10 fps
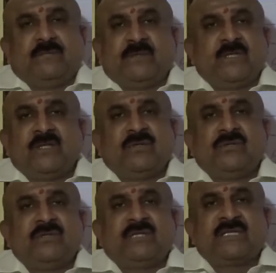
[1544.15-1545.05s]
We are not
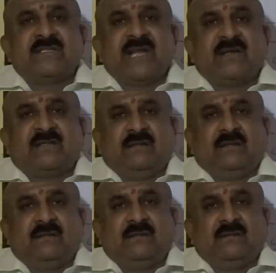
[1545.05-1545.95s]
going to touch Saturn.
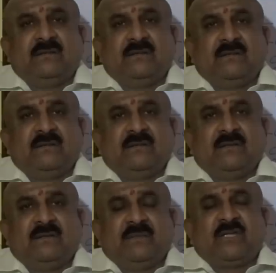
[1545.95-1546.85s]

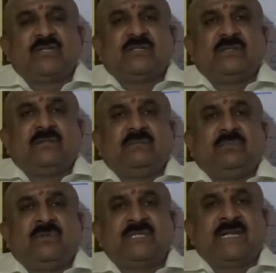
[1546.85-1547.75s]
Because
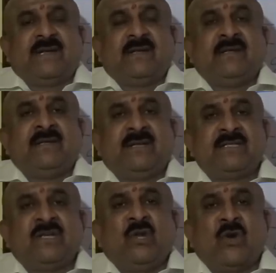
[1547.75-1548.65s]
poor Saturn, it
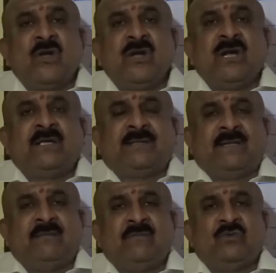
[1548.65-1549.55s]
takes a longer
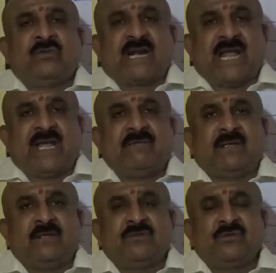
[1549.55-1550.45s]
time to
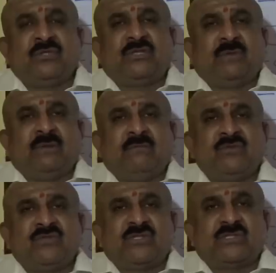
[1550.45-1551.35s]
travel through the 12
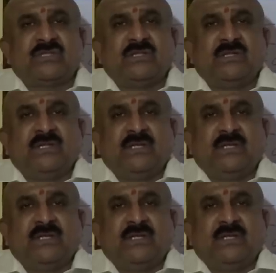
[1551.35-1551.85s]
houses.